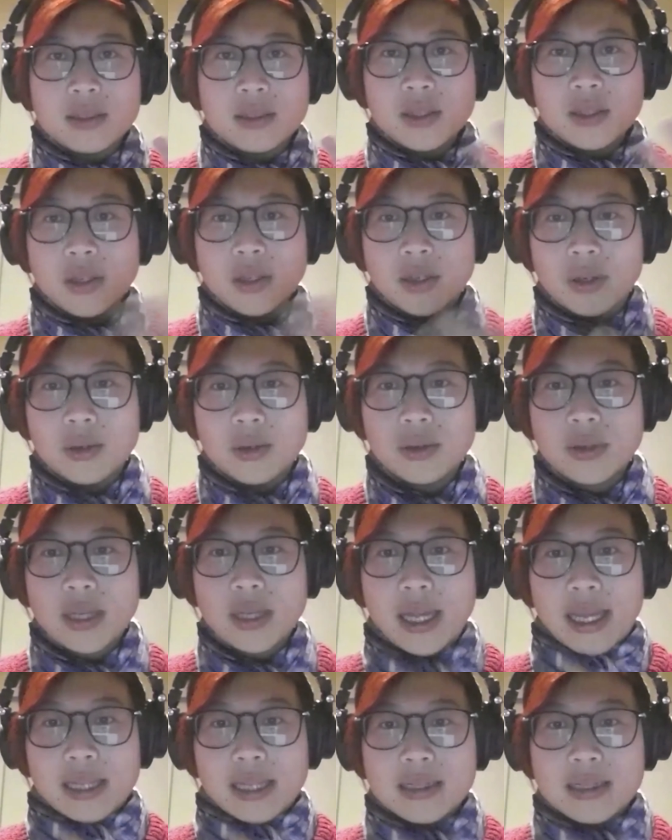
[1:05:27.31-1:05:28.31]
you know,
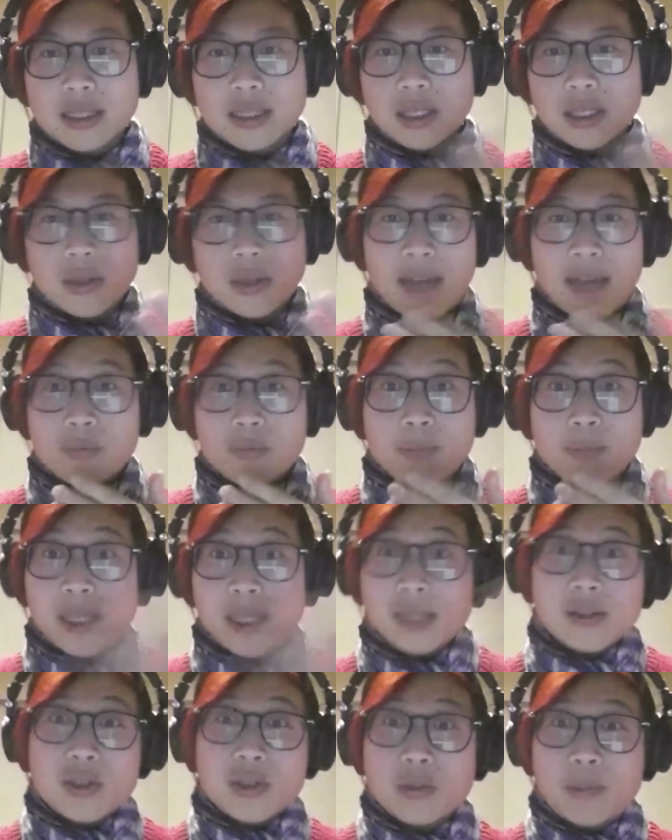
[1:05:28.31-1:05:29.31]
and you have
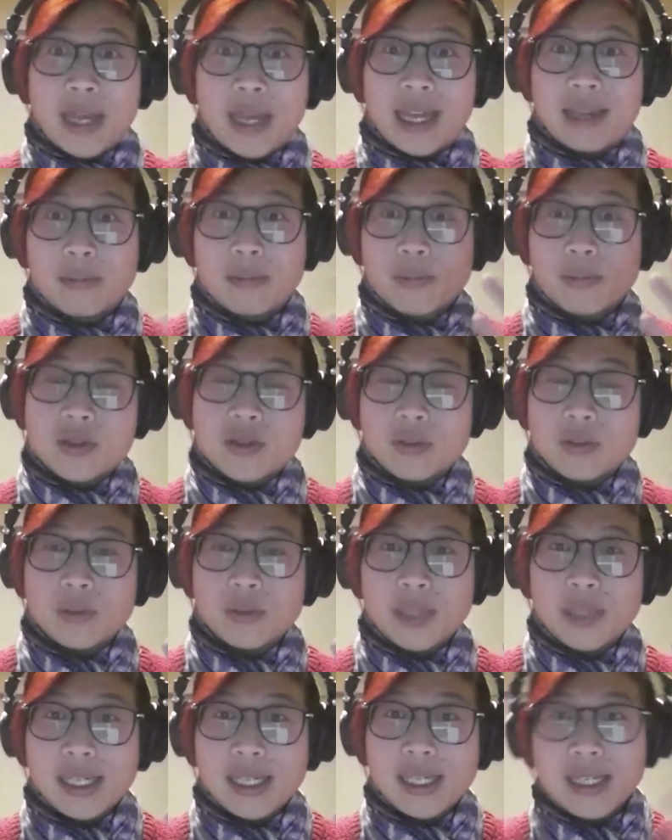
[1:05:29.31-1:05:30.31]
bills to pay,
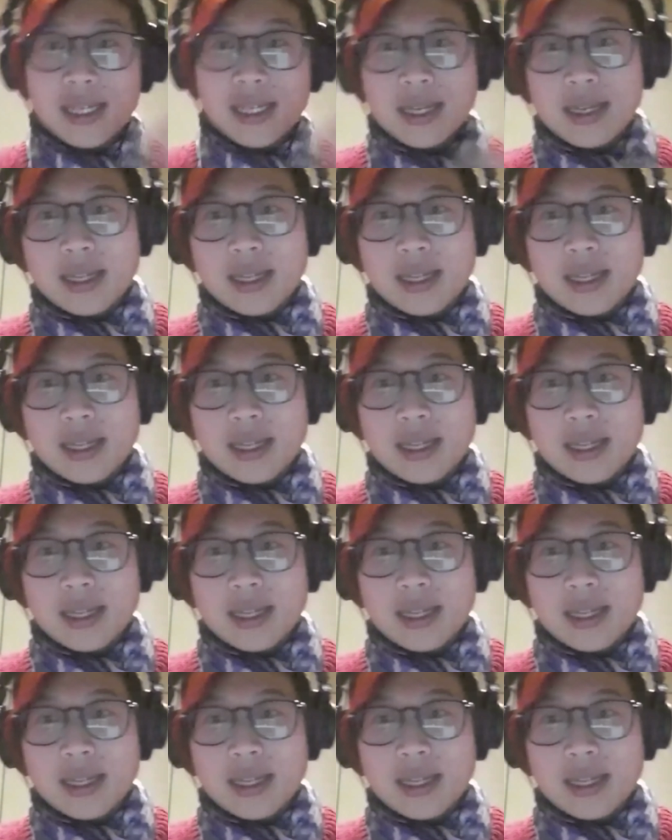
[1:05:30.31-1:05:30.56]
presumably,